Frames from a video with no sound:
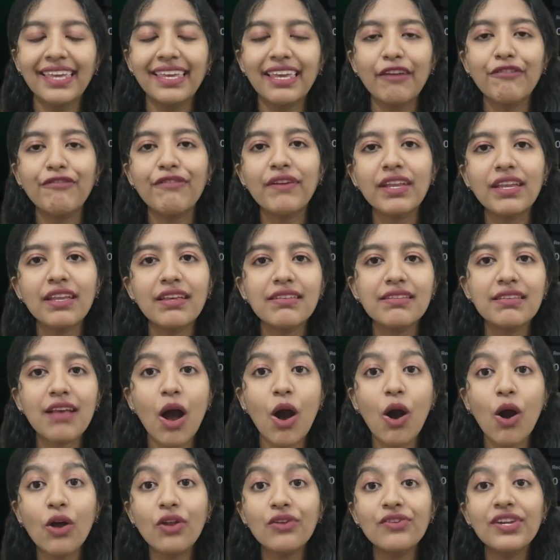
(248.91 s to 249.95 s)
Caffeine is
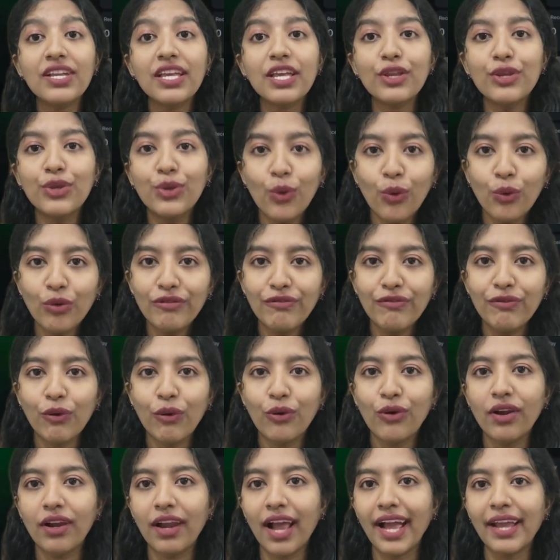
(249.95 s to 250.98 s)
already known
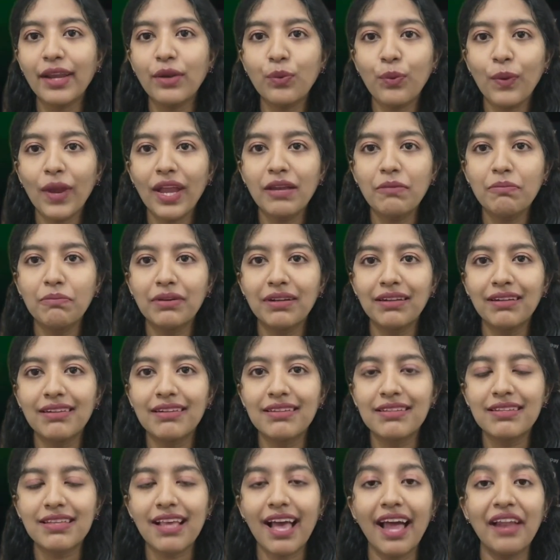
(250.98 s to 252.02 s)
for lightweight
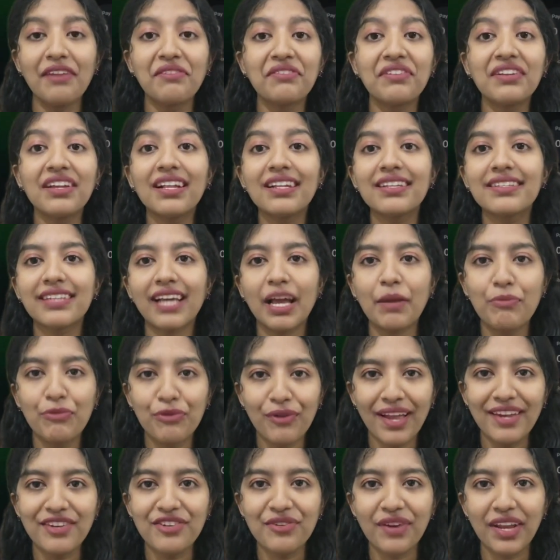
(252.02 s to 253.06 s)
builds and real-time
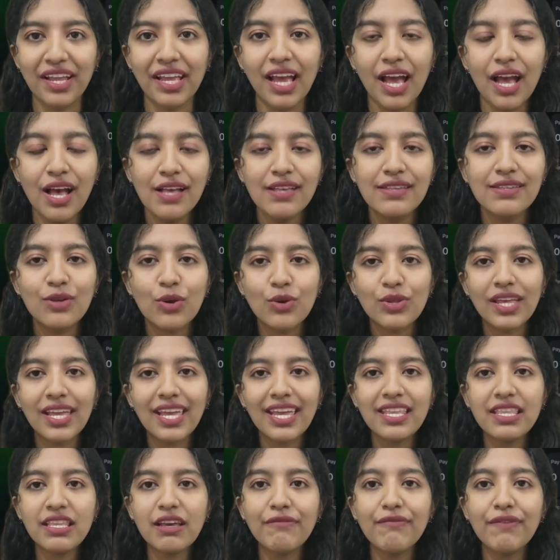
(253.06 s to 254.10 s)
rendering, so the
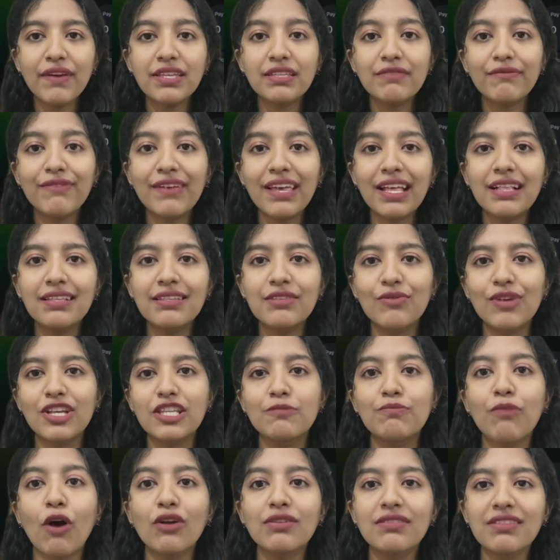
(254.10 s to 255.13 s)
interface feels
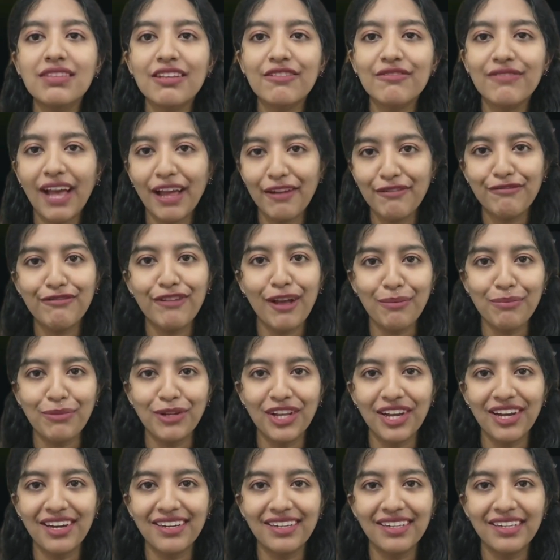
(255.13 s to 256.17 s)
responsive and
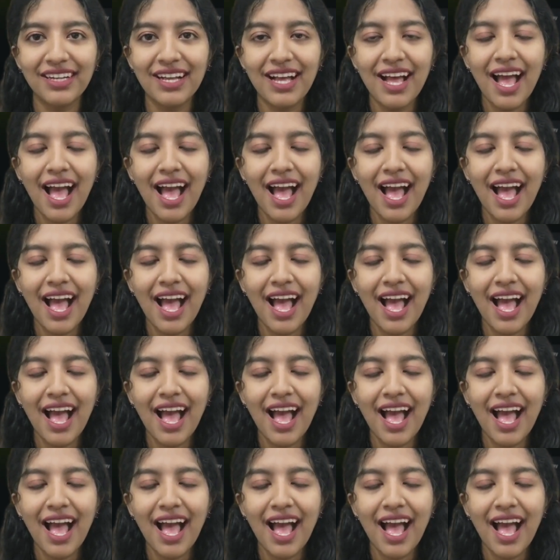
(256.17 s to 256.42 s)
familiar.